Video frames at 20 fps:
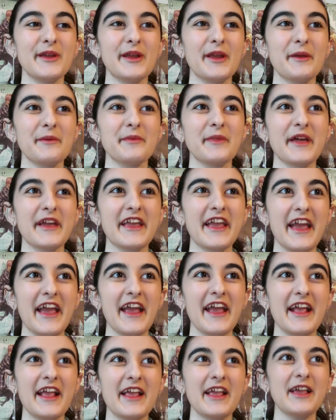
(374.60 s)
like,
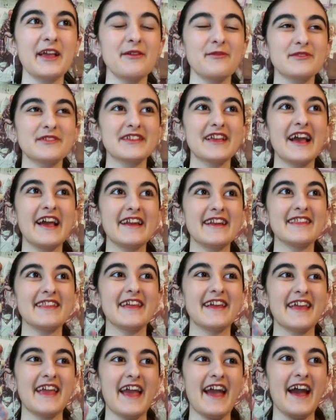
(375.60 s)
it was kind of
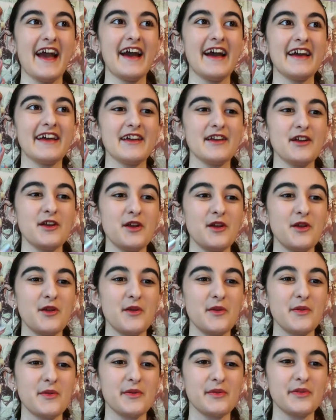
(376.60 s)
like at
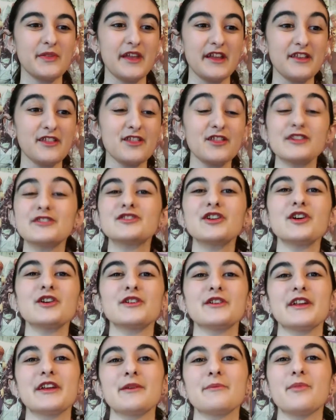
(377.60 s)
like the
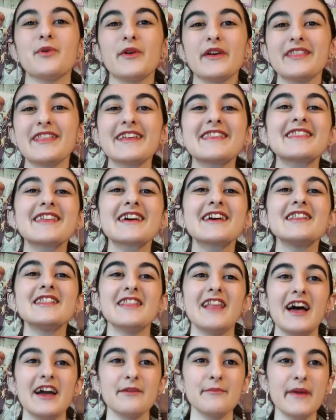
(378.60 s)
turning point, like the
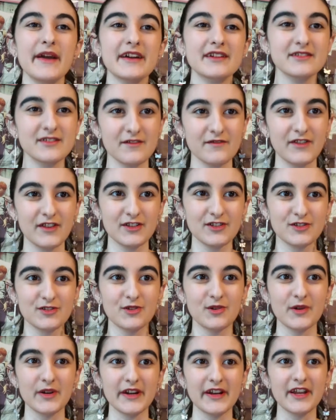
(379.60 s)
climax of the
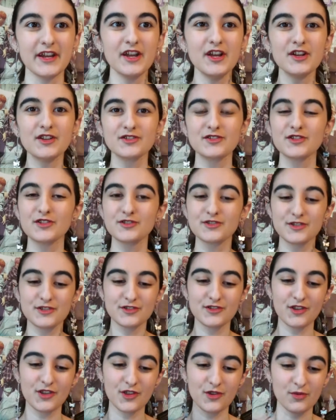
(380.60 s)
story. So you're
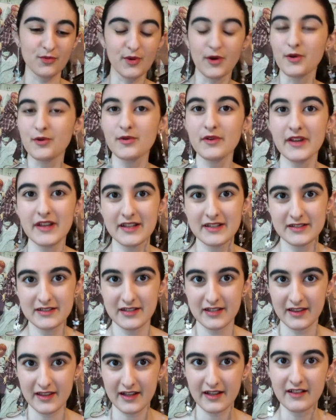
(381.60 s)
just thrown
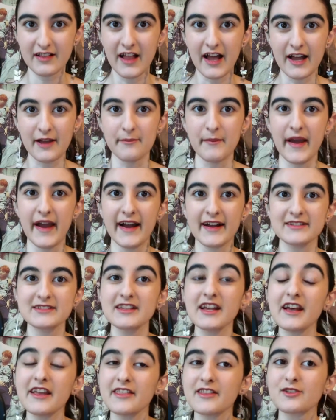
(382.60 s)
into the climax.
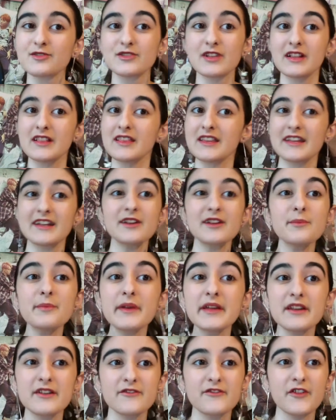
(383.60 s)
There's a little
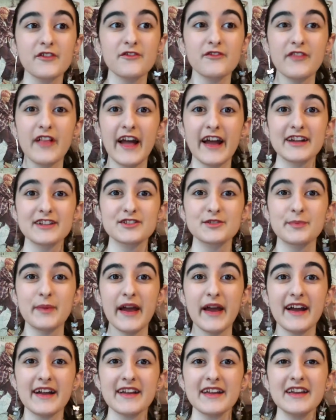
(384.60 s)
bit of a
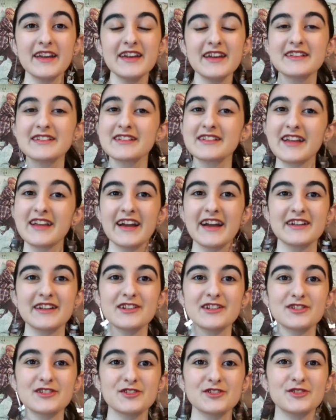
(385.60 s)
flashback to kind
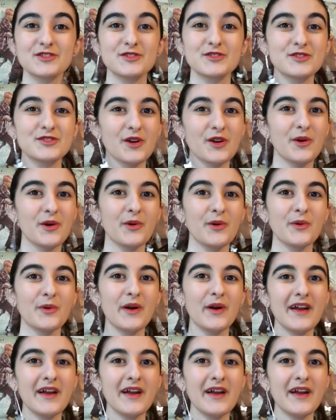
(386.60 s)
of show